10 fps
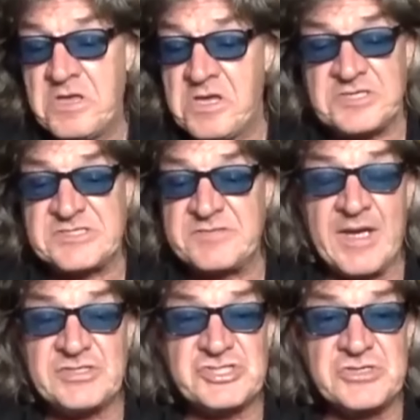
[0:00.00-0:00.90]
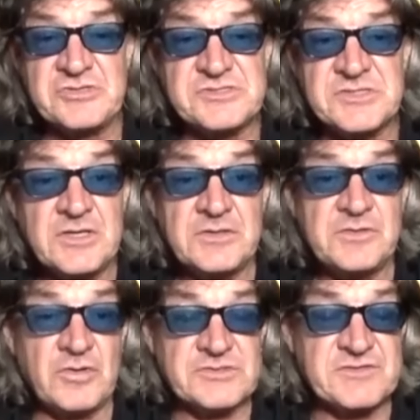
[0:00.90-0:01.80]
Because he may choose
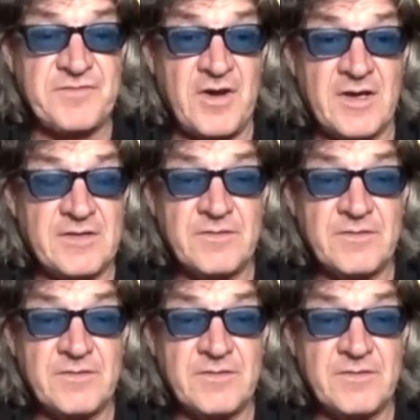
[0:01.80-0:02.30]
not to fight